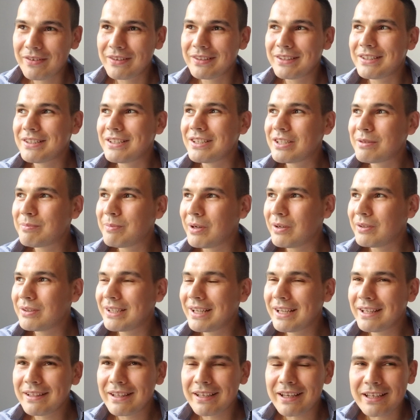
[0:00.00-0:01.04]
And then she smiled
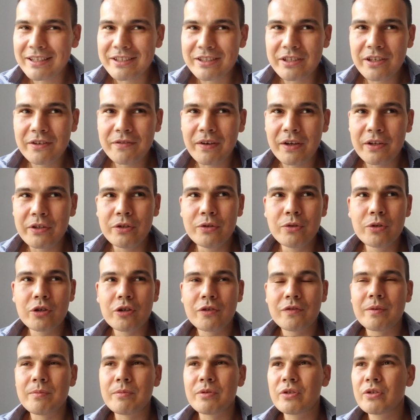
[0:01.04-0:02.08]
again, like as if I knew her
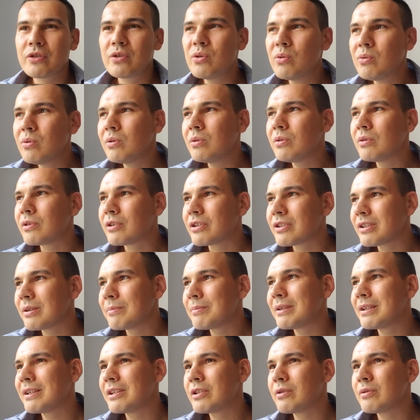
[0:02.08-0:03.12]
from school or
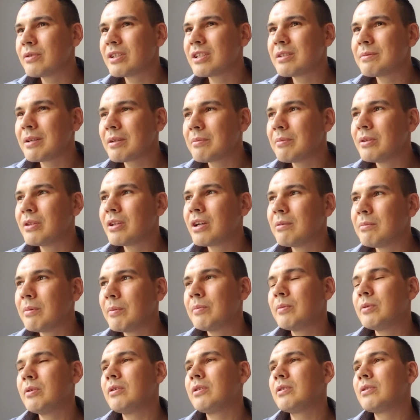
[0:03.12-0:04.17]
something, and she was expecting me to come up
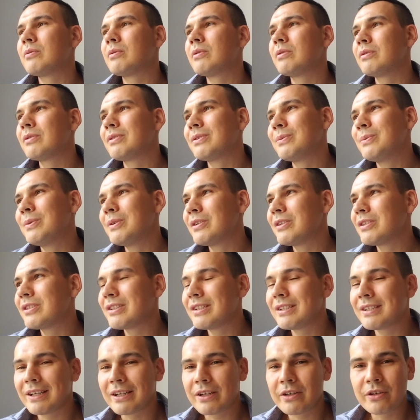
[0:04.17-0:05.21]
and talk to her. It was the weirdest
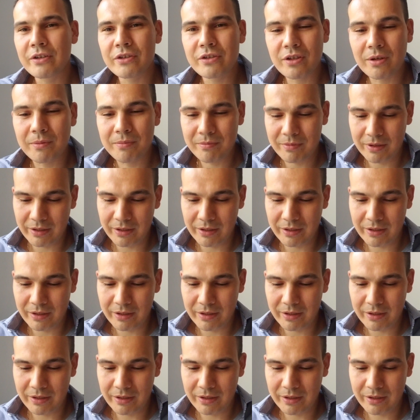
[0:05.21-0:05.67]
thing. I couldn't stop.